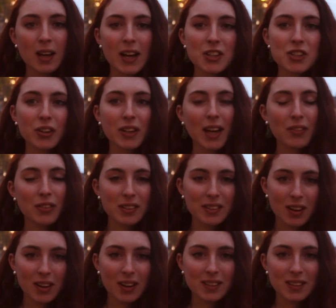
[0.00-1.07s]
I treat every
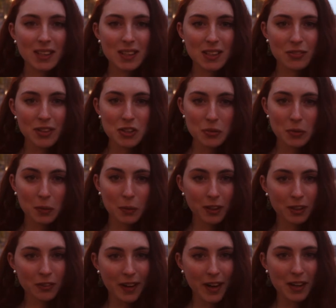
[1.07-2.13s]
song as an individual
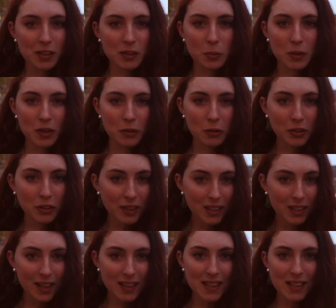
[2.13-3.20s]
work of art with their own
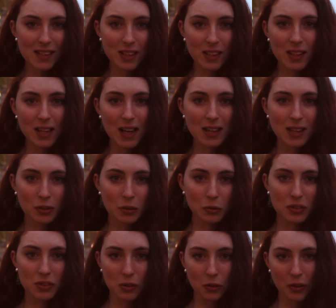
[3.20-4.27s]
unique identity and their
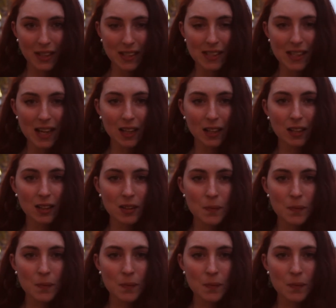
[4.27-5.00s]
own story to tell.